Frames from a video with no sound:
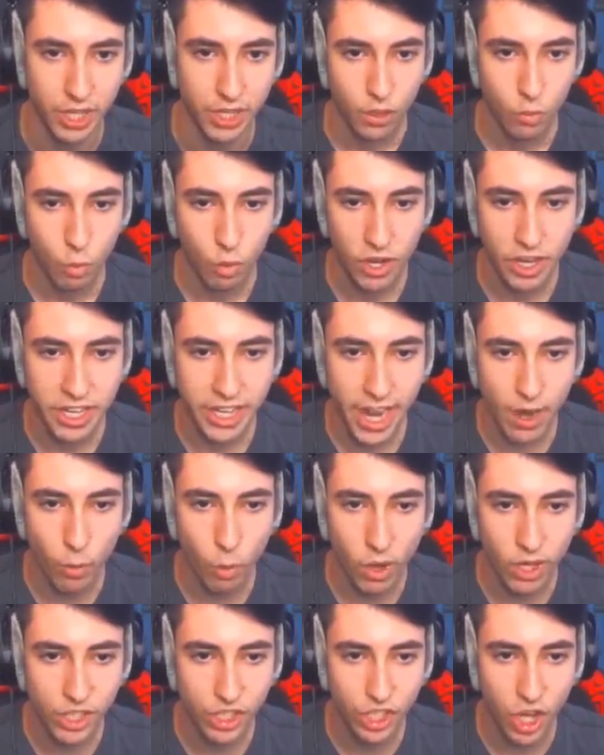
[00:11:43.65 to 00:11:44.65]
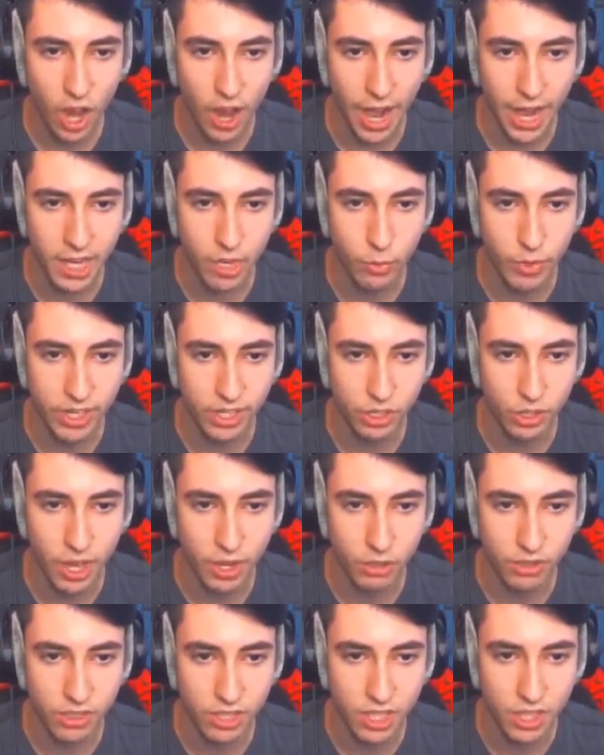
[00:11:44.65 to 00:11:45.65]
We're gonna get one shot anyway, so I
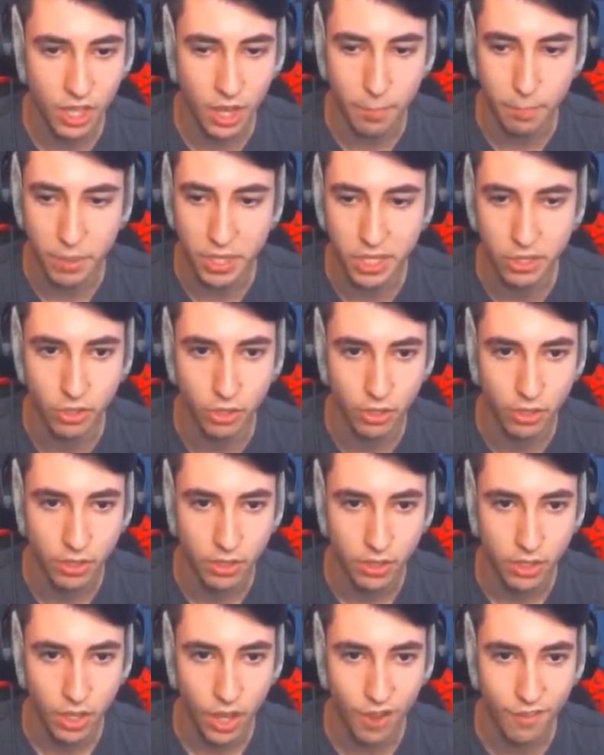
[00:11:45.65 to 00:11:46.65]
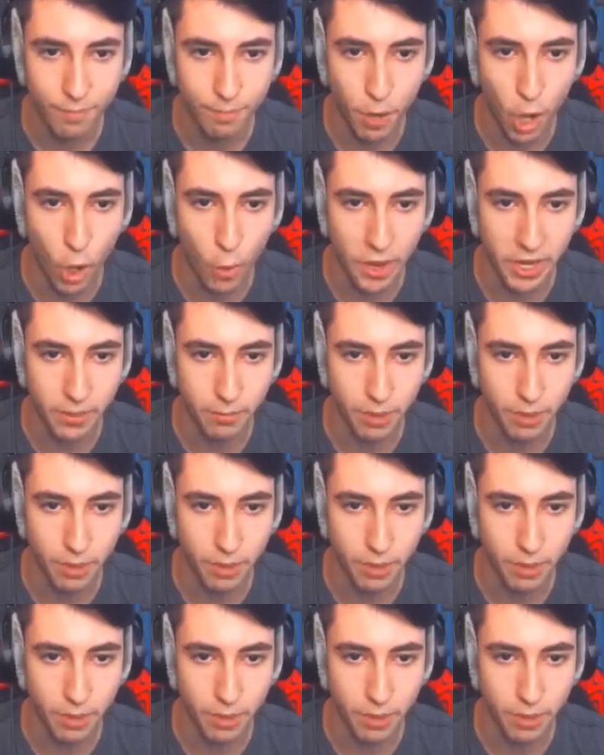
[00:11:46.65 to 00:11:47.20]
don't see the appeal of bowing,